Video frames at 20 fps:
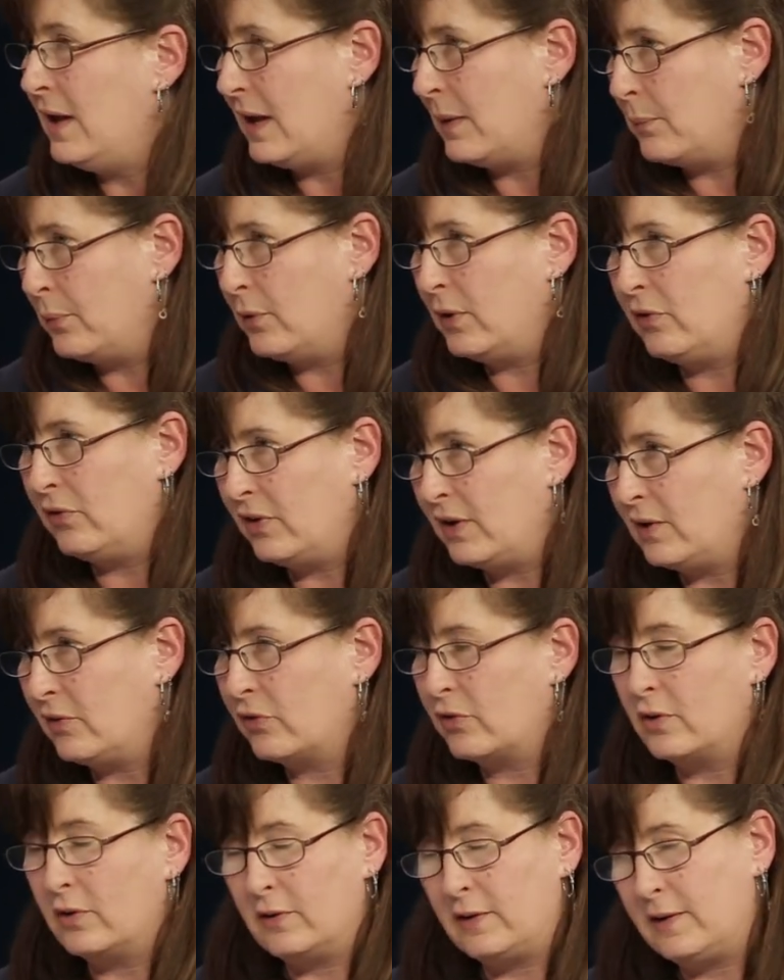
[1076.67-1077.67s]
And poisoning
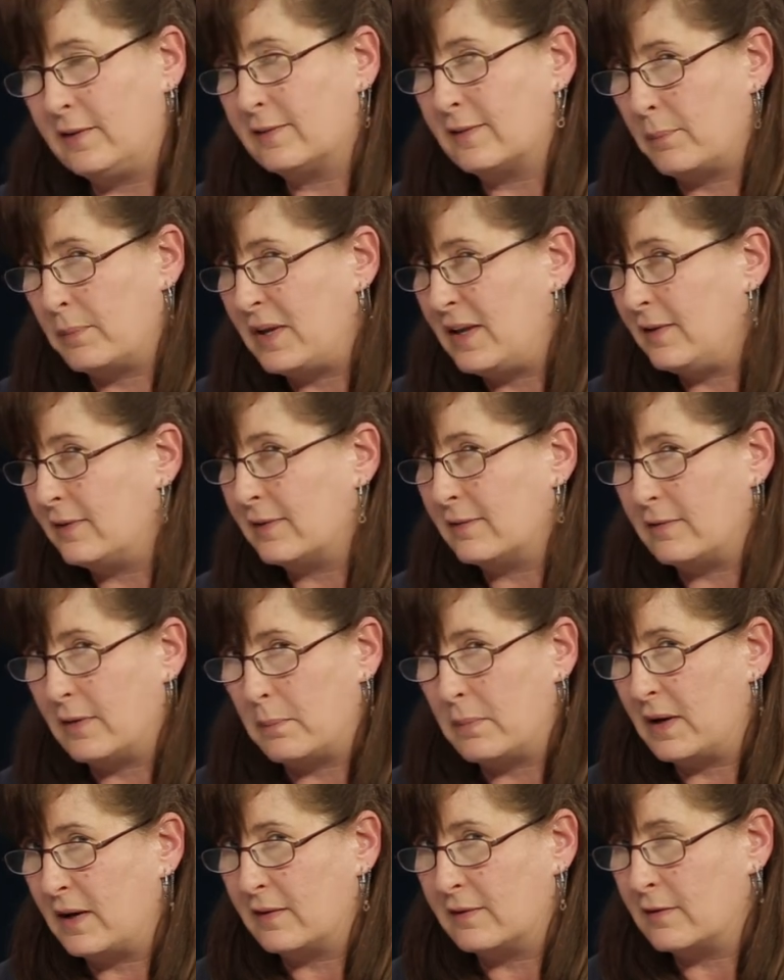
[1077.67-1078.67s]
certainly is a piece of
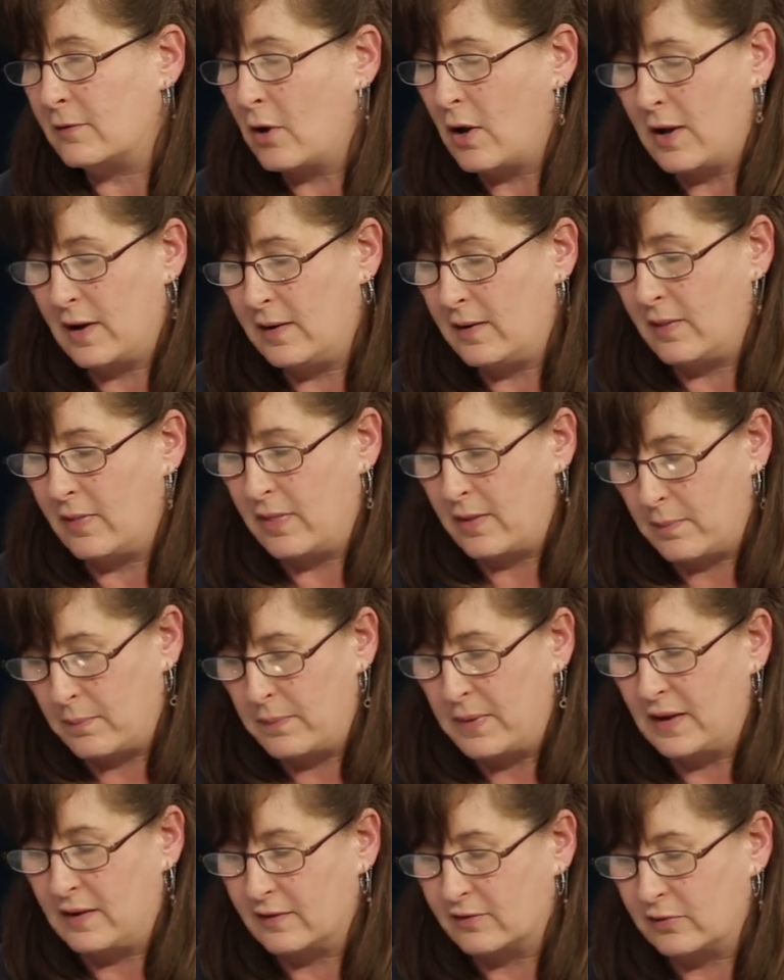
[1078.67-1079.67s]
it, but it's not the
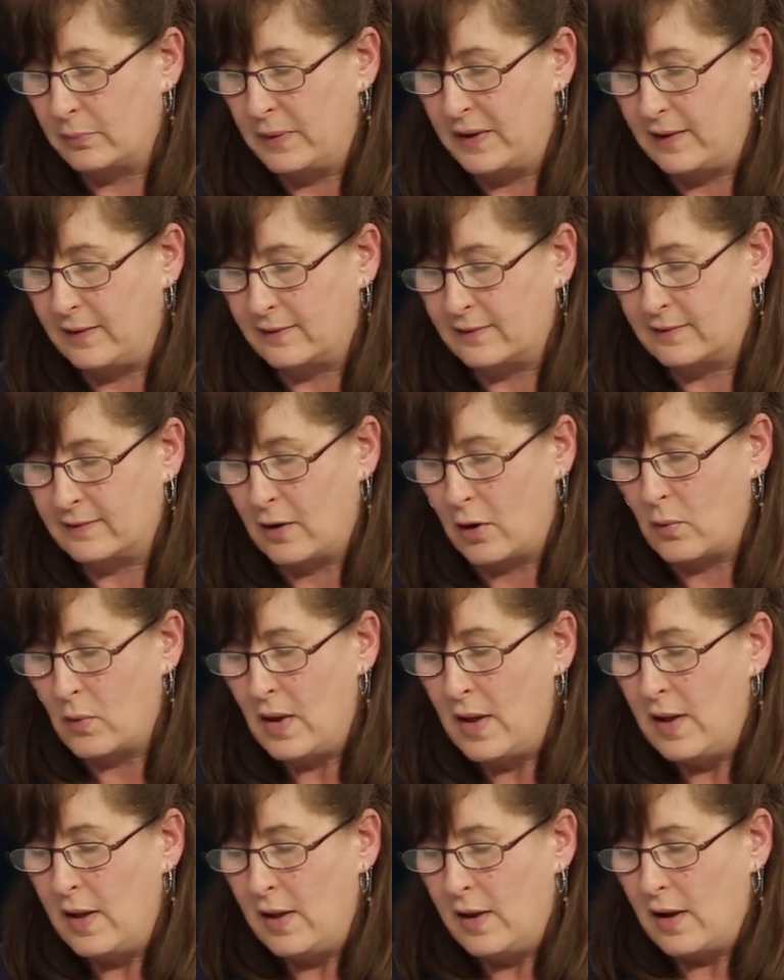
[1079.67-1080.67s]
biggest piece.
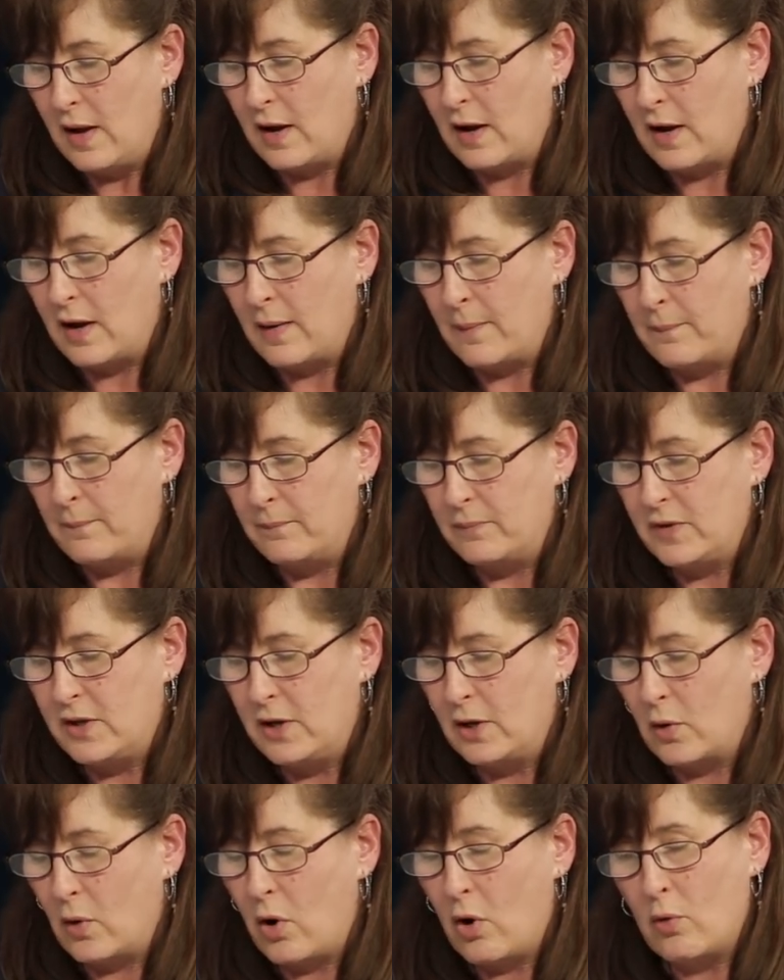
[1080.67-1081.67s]
So, um,
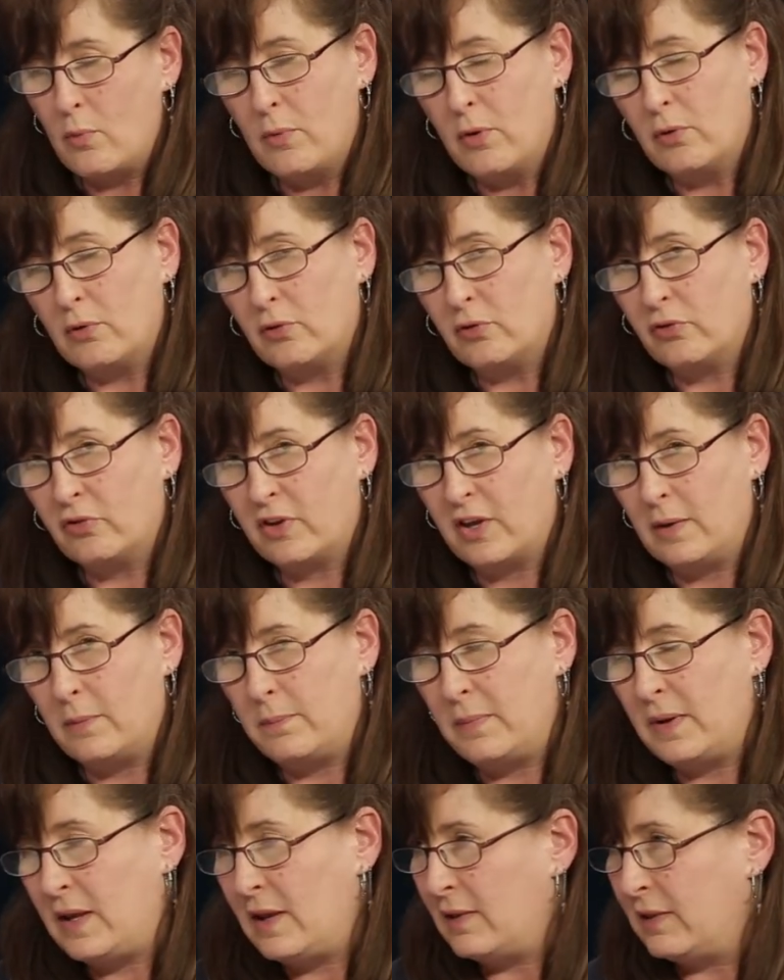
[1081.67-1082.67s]
you know, homeowners
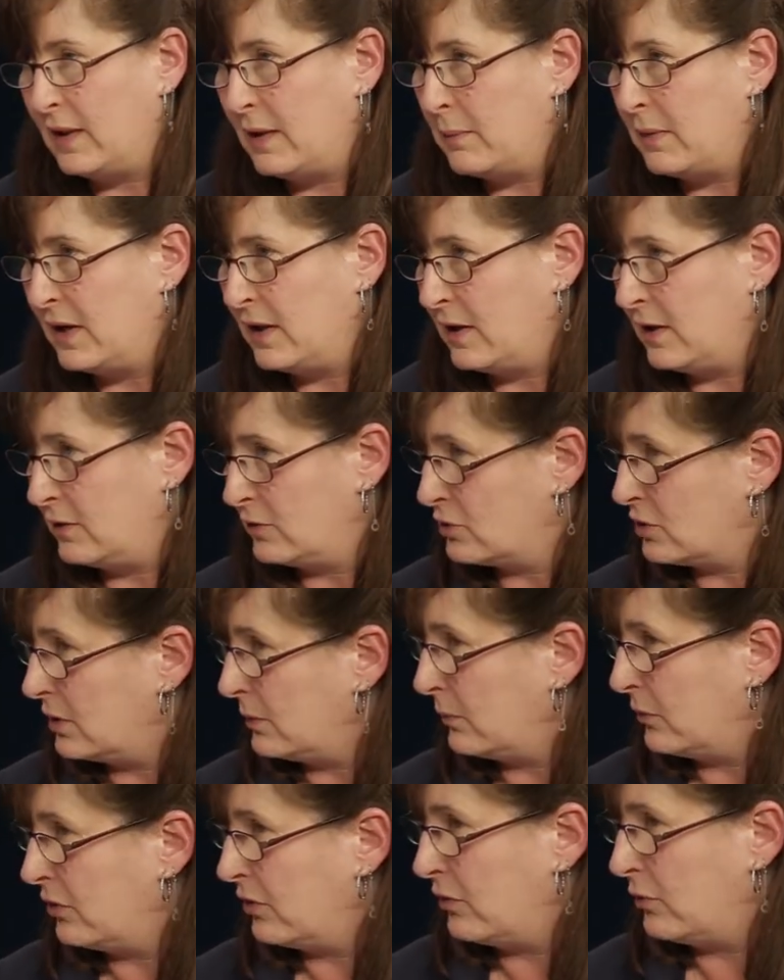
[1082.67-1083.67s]
can be limited in
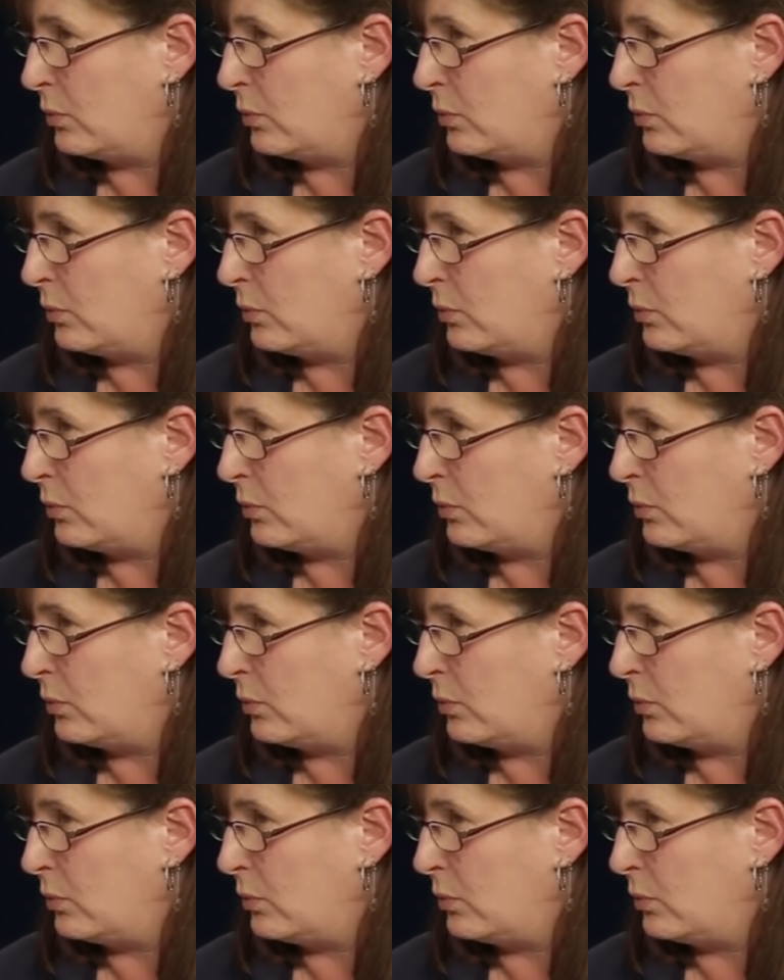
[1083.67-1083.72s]
terms